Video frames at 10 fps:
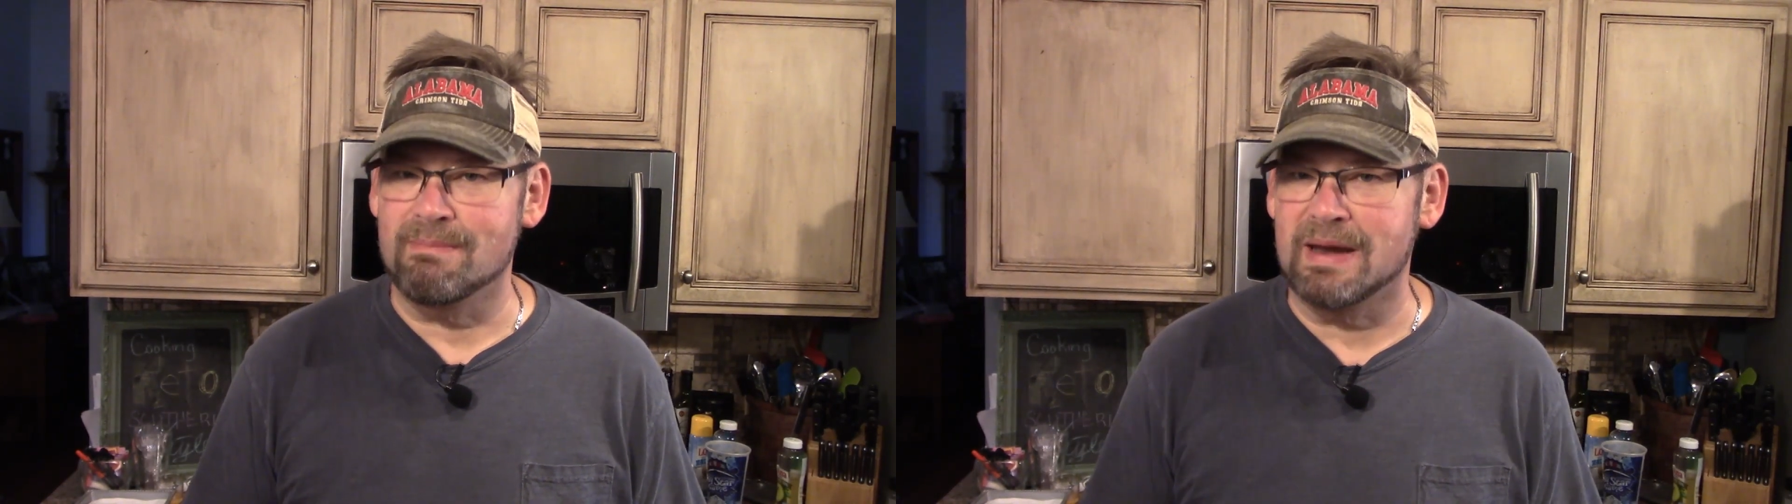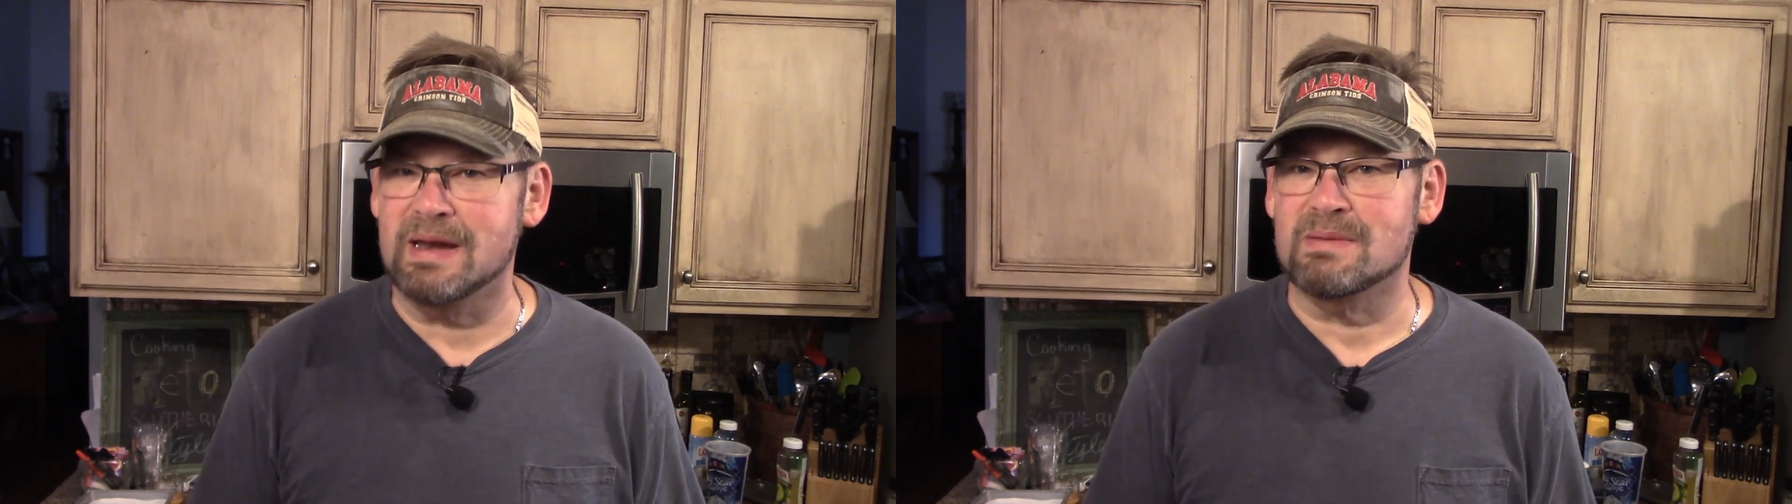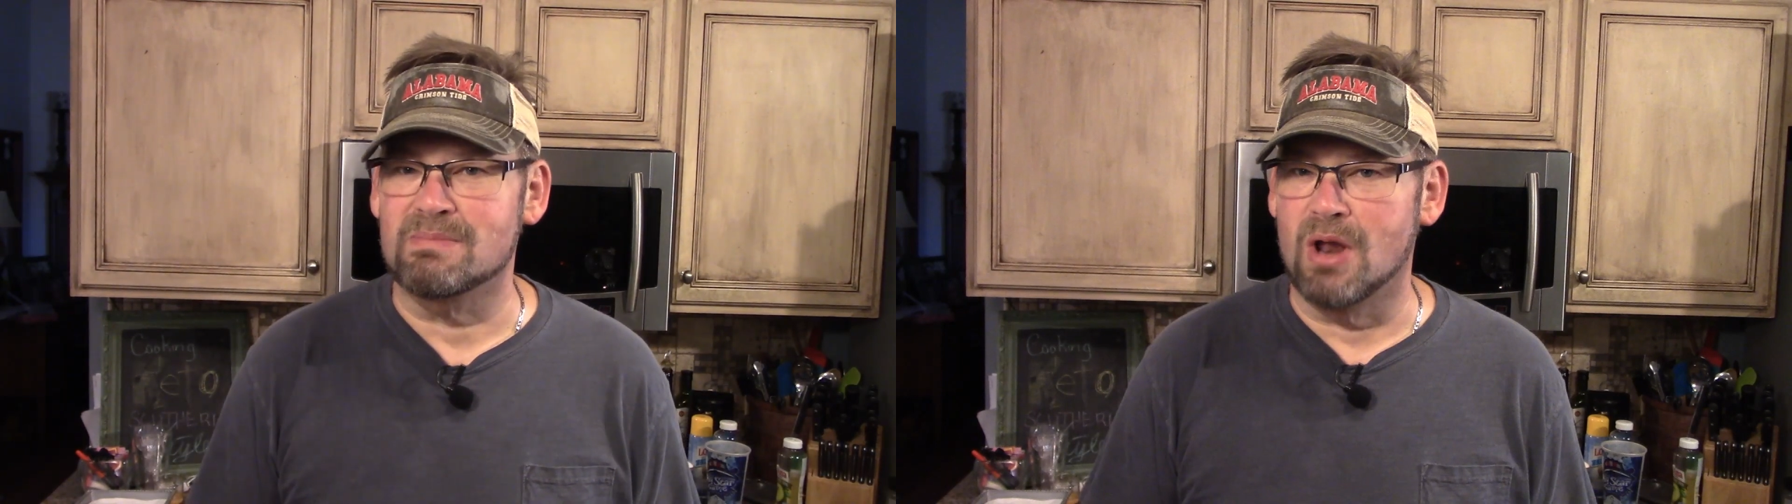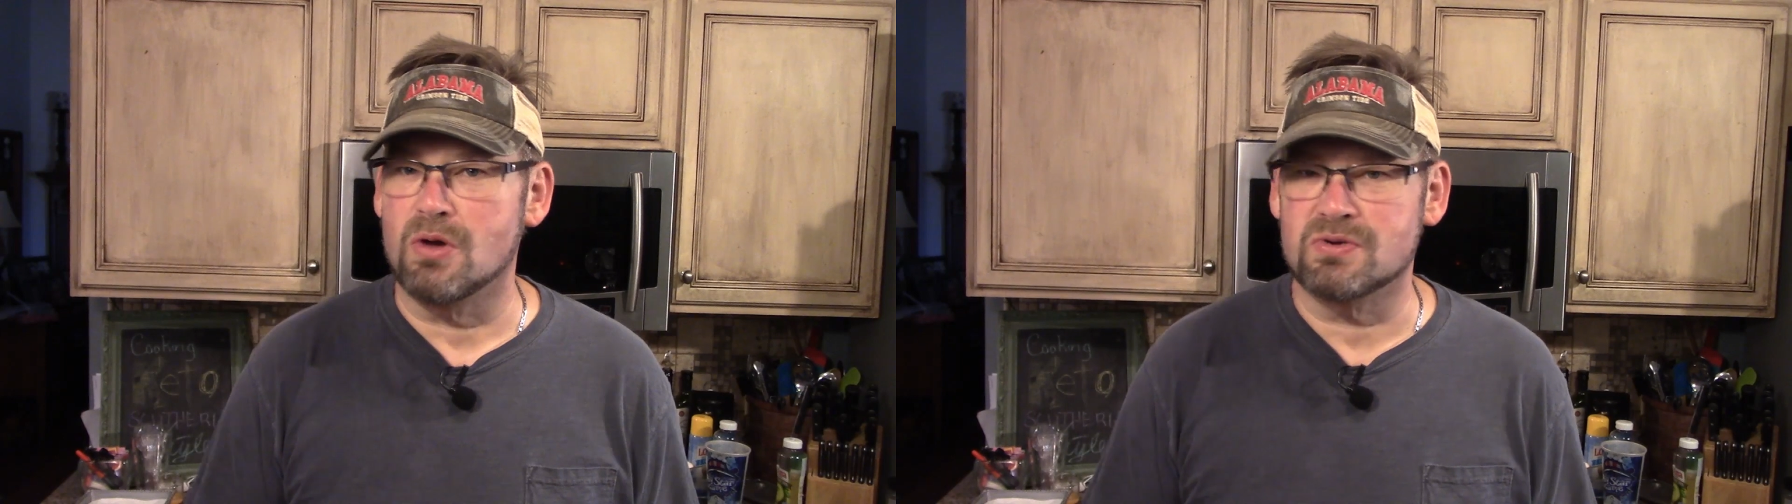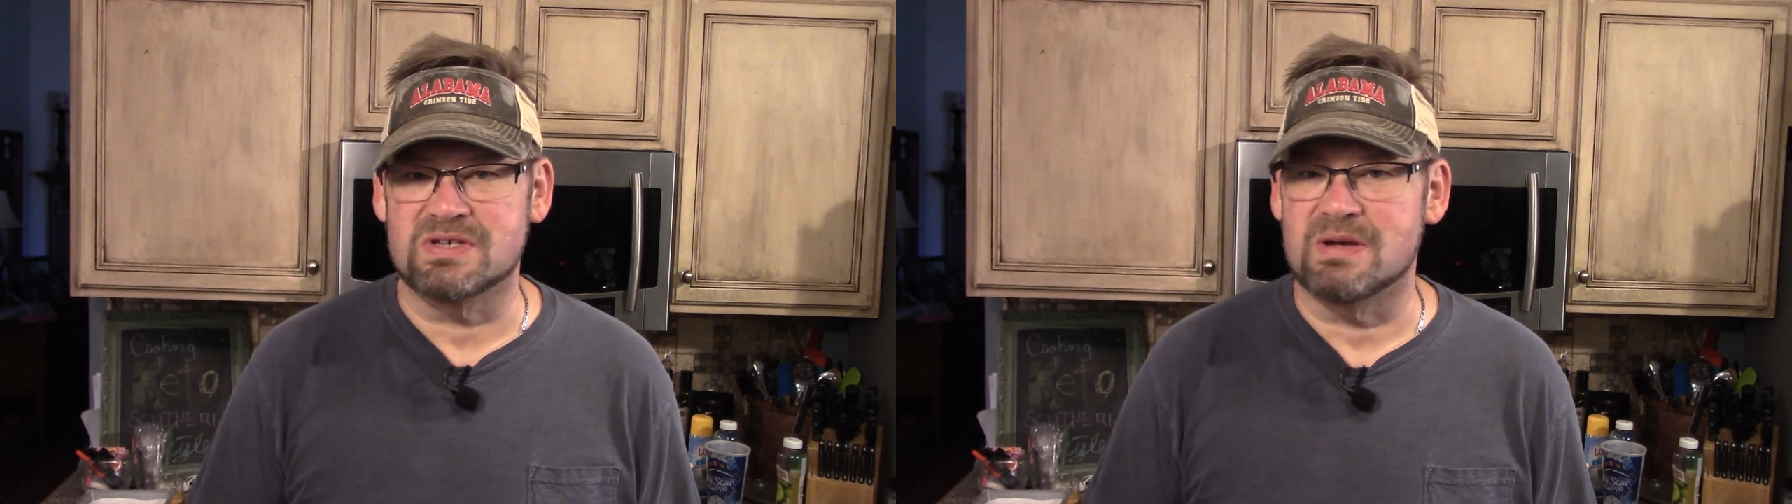
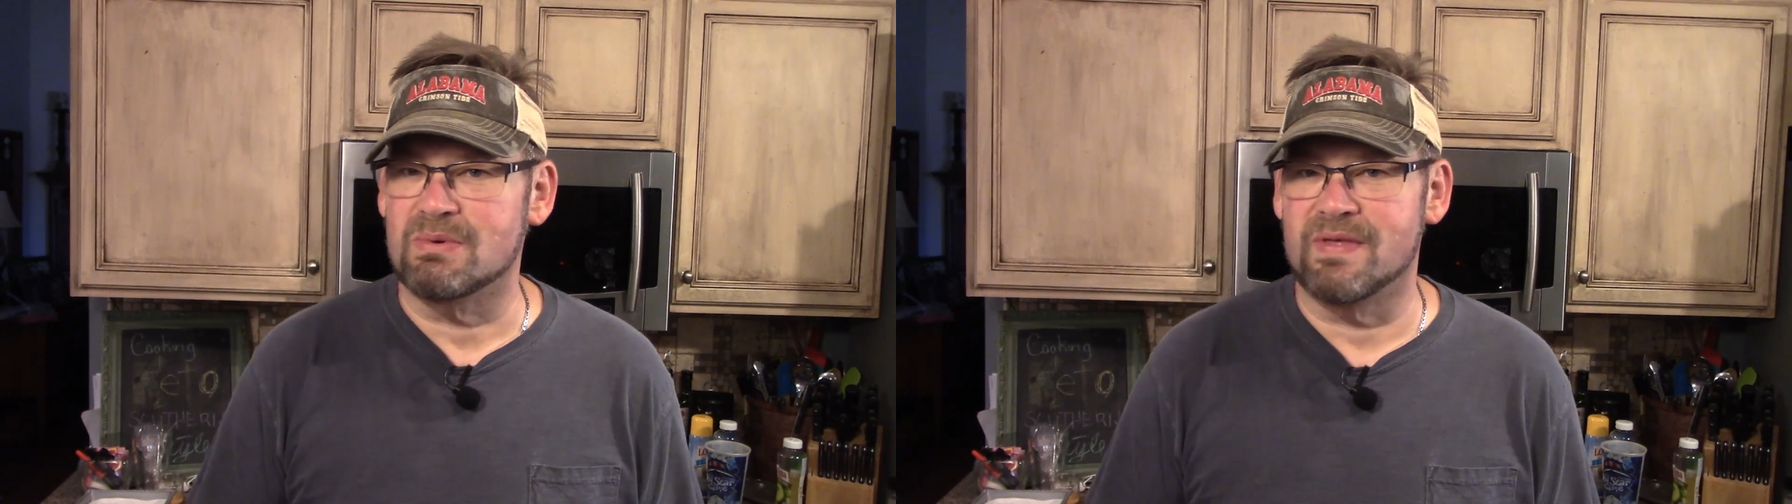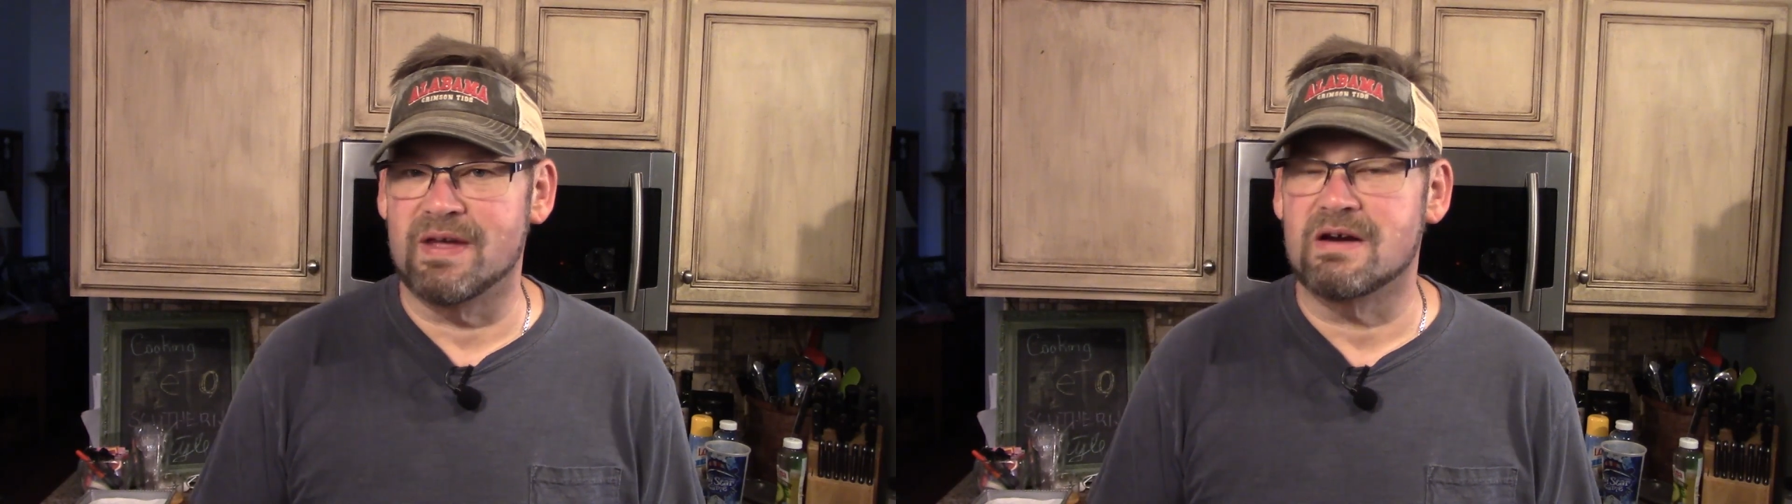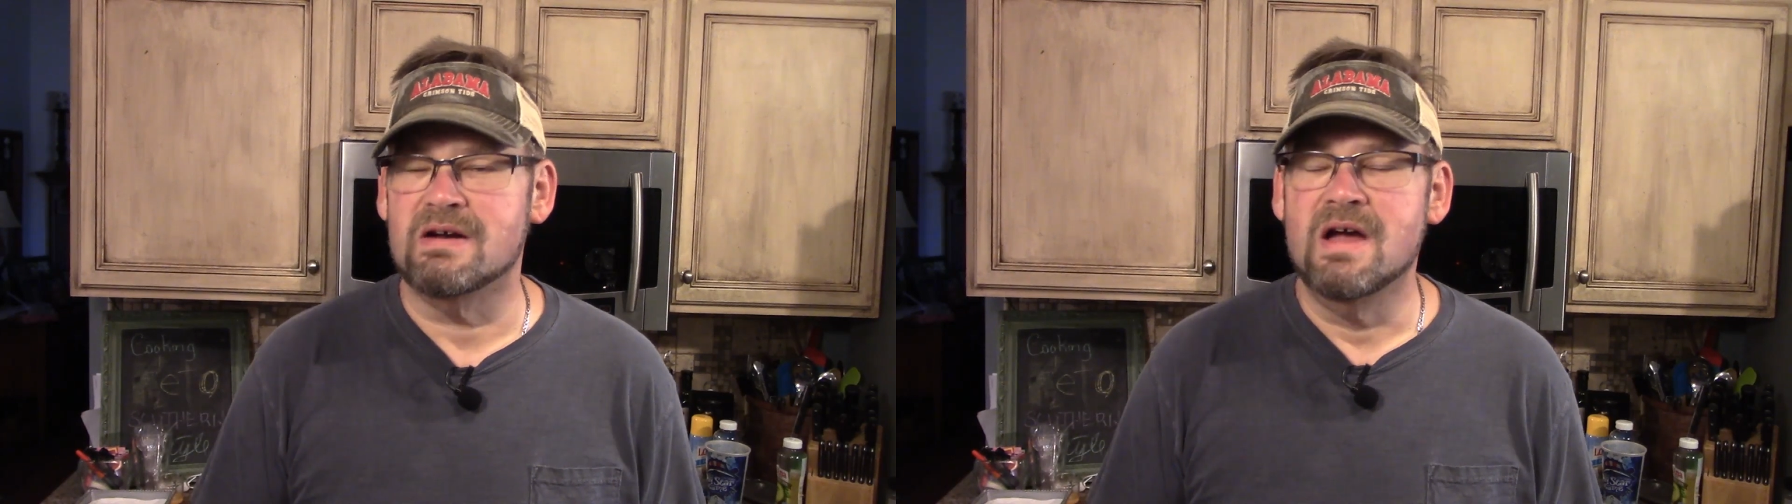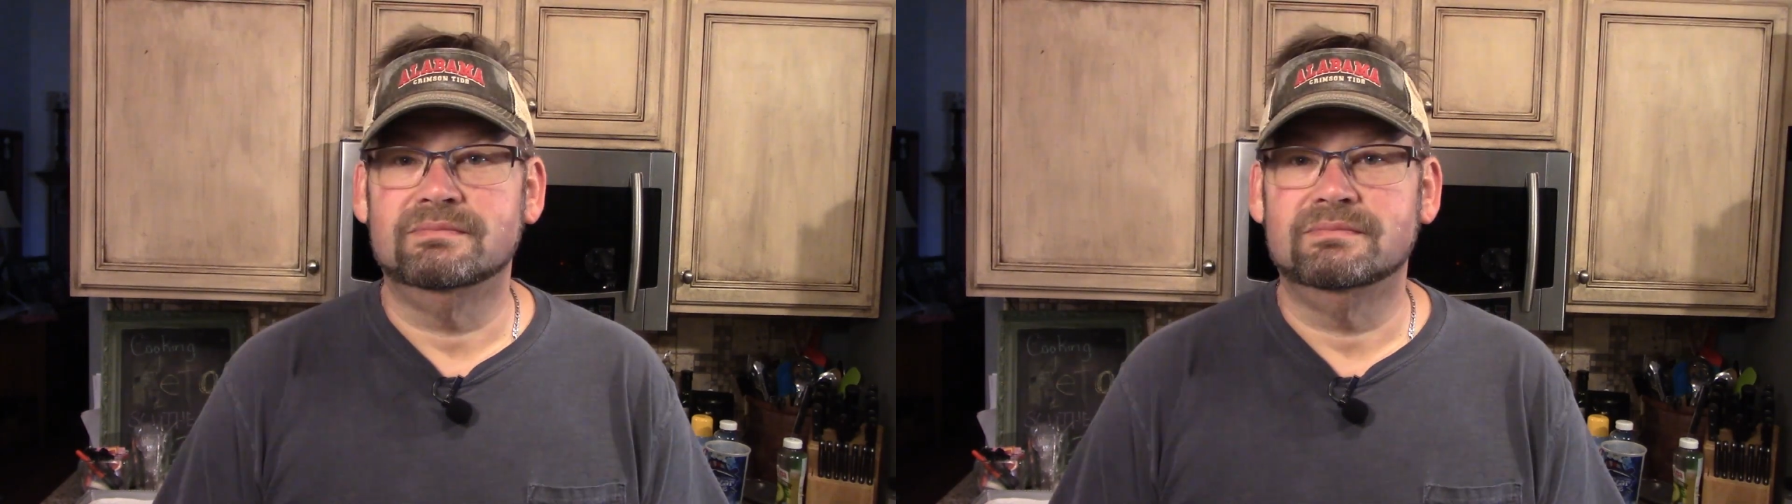medium-low simmer there.